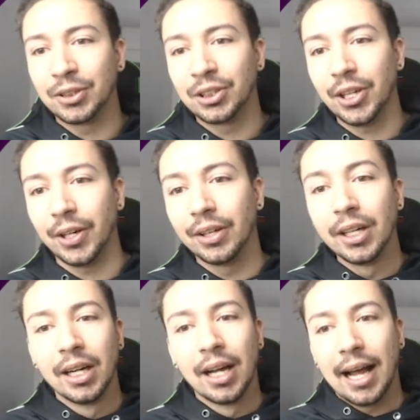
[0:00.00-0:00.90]
soon,
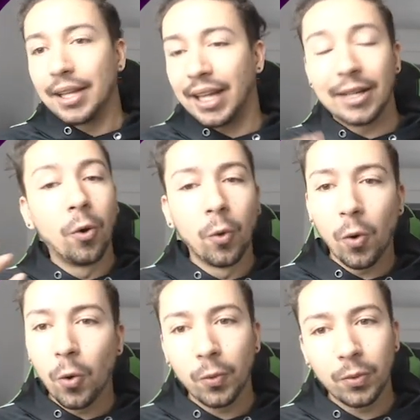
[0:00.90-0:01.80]

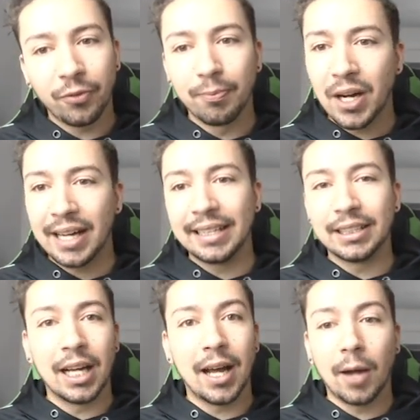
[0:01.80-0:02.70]
all of
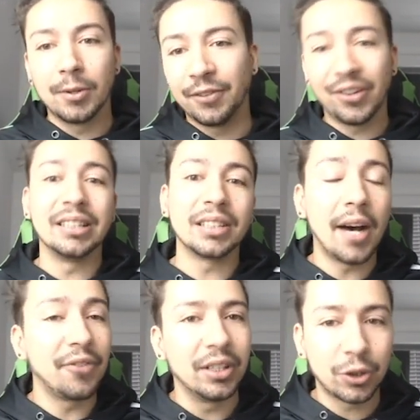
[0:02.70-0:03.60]
my defenders,
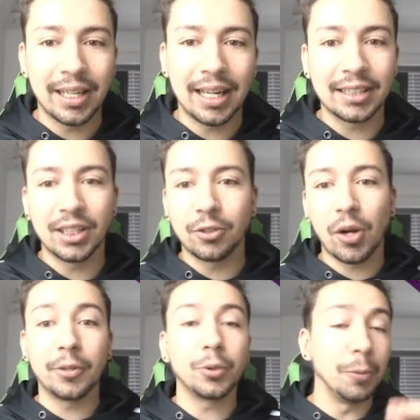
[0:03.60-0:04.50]
other than Trent
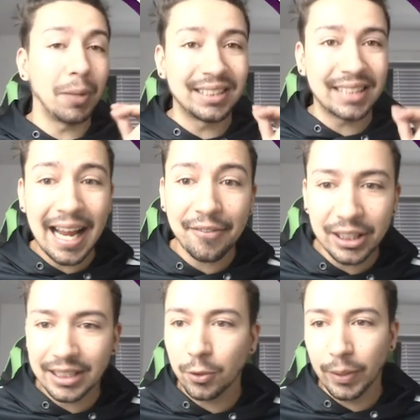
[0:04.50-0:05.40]
Alexander-Arnold, who plays every
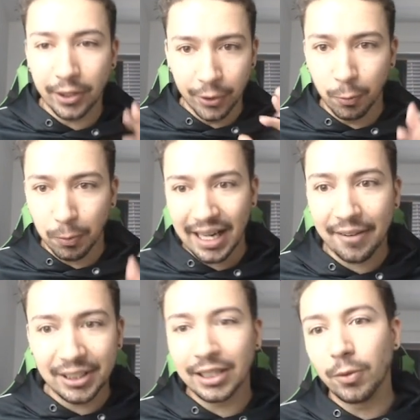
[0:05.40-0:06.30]
single week, who will play
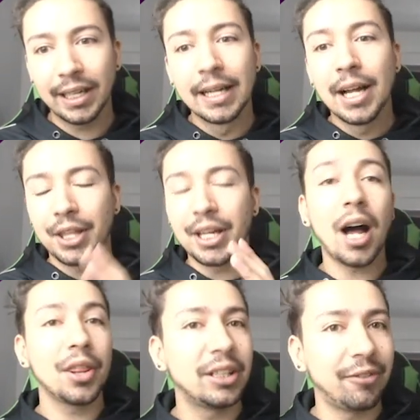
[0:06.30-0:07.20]
every single week, the
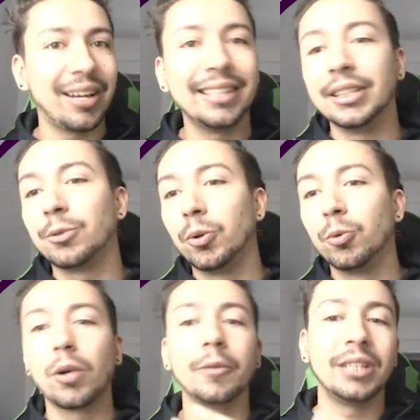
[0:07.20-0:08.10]
other defenders
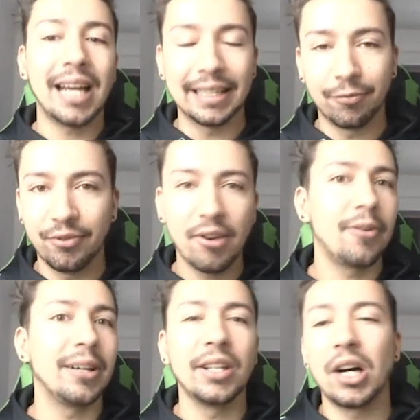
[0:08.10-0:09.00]
will rotate
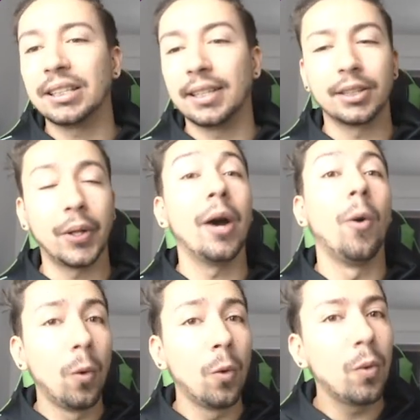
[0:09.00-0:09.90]
very nicely. So they're
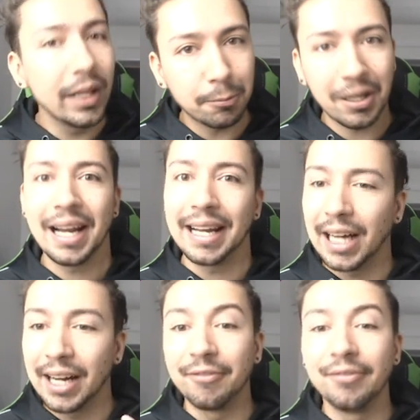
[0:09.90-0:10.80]
always
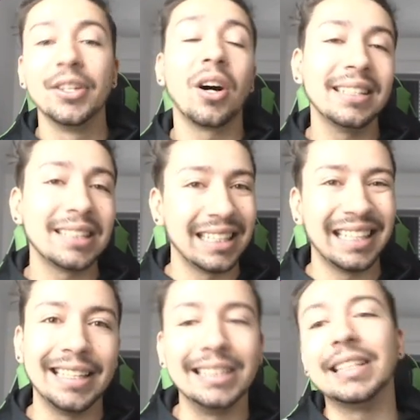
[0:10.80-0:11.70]
playing a nice and
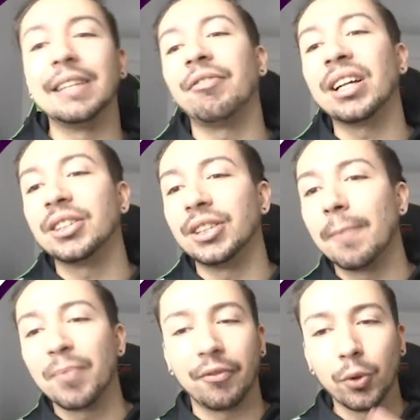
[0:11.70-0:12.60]
easy
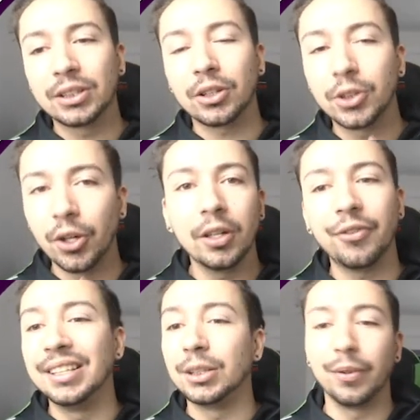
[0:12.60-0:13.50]
fixture. I've always got two
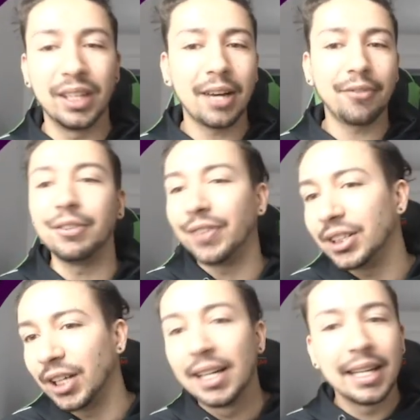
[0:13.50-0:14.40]
defenders with a lovely
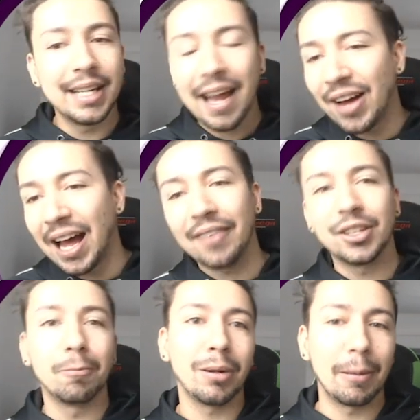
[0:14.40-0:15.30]
fixture. Never have
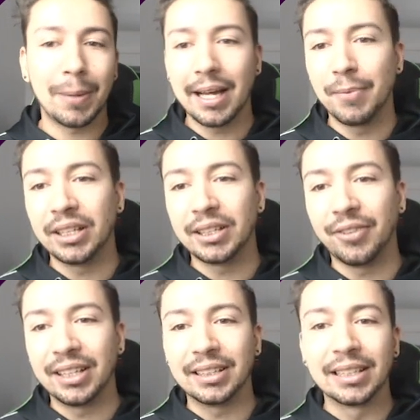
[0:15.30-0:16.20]
to play my
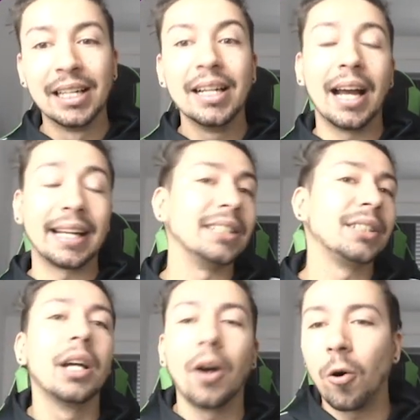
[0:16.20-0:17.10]
defenders
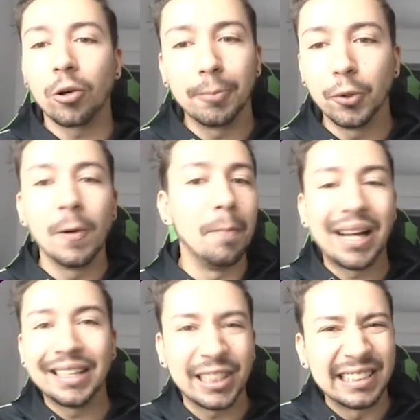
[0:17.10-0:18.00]
against horrible
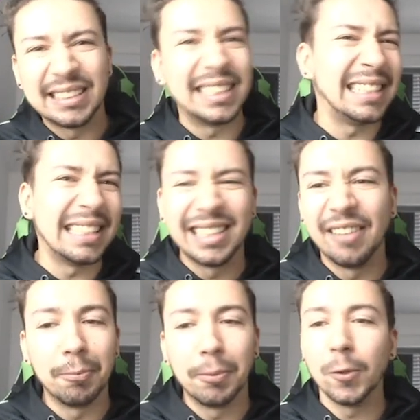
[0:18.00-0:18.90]
Manchester City's,
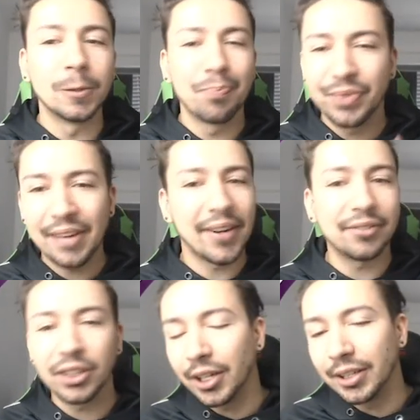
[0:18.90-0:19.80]
Liverpool's. Never
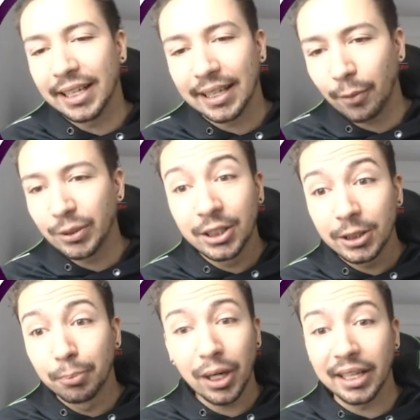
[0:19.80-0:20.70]
have to go near that, which is
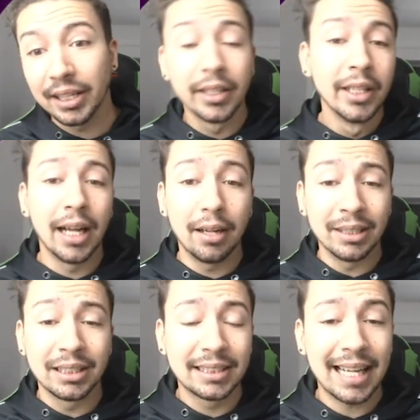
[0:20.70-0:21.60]
just brilliant.
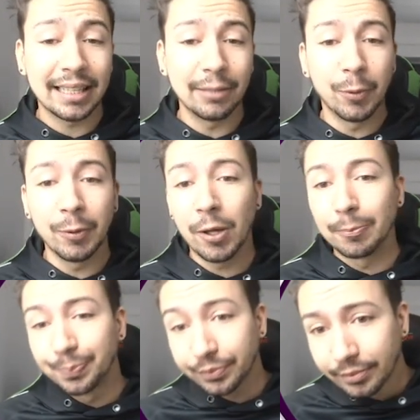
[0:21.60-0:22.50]
It's exactly what we
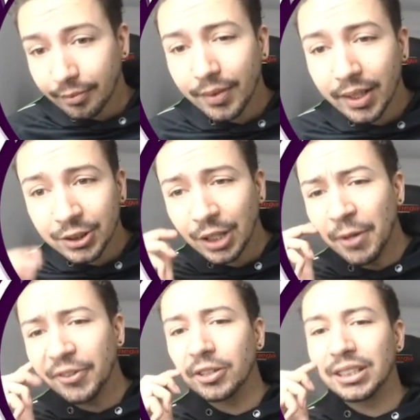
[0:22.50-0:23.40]
want. So
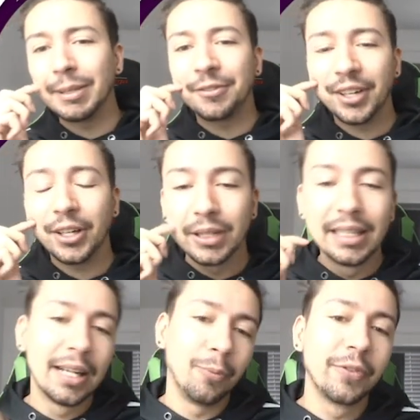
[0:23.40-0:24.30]
moving on to midfield,
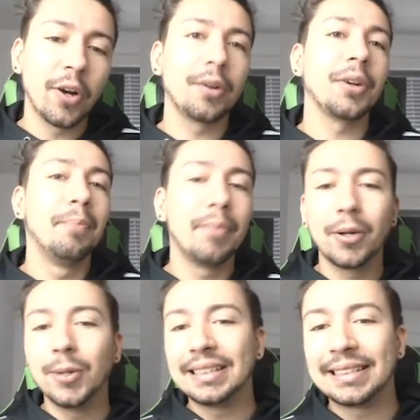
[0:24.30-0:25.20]
we've got
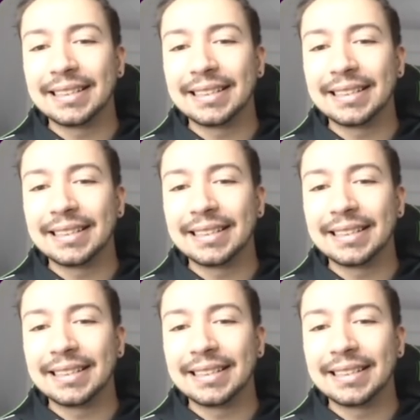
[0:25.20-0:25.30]
Mo